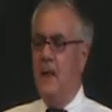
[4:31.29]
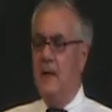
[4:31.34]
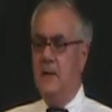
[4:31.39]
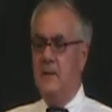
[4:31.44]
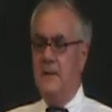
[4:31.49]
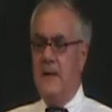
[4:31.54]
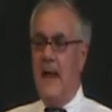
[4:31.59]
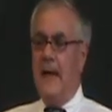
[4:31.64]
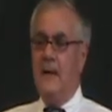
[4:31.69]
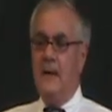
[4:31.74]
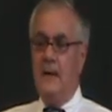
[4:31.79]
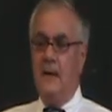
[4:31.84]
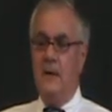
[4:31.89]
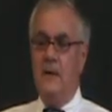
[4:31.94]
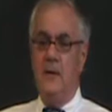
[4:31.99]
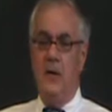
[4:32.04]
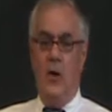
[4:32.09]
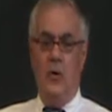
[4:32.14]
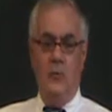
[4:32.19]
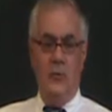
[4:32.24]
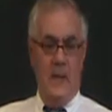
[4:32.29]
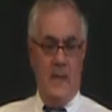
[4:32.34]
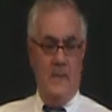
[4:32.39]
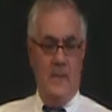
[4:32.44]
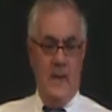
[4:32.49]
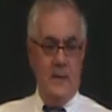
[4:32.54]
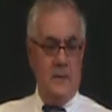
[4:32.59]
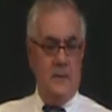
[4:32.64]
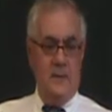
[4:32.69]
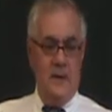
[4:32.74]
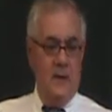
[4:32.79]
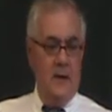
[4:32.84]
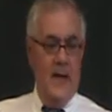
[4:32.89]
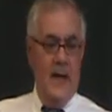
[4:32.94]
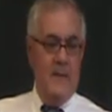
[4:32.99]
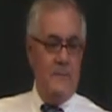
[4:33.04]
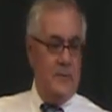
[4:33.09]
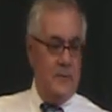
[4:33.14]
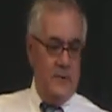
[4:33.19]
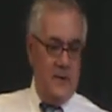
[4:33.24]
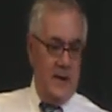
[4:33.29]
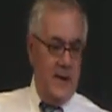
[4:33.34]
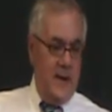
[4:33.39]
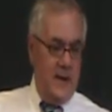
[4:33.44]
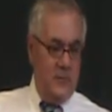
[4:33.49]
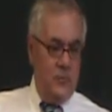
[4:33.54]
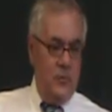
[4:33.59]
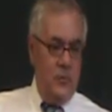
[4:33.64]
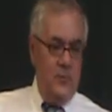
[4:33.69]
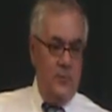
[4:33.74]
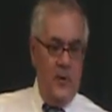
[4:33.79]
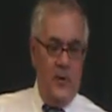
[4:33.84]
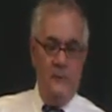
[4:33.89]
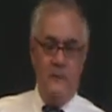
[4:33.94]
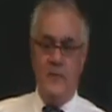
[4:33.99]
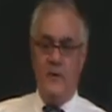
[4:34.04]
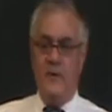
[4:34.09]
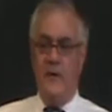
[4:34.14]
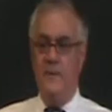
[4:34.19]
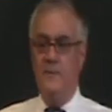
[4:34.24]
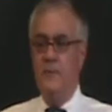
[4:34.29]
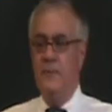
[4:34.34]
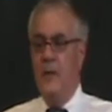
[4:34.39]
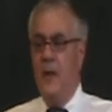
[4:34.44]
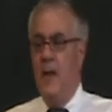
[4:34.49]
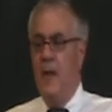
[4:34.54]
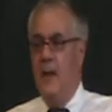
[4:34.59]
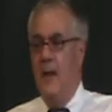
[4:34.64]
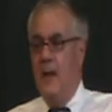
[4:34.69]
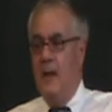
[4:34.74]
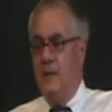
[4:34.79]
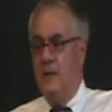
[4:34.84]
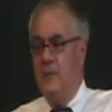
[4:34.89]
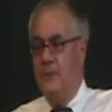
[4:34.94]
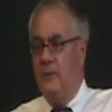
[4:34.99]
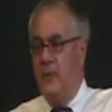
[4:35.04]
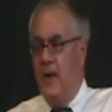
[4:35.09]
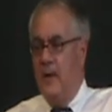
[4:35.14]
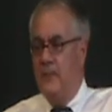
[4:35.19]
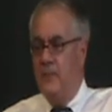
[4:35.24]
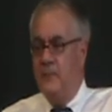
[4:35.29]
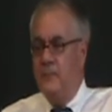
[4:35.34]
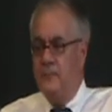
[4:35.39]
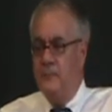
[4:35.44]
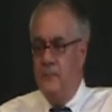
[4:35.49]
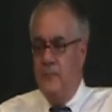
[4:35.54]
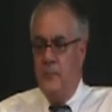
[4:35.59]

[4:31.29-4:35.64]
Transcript: Secondly, though, they may still happen. You can't do it perfectly. Here's the problem.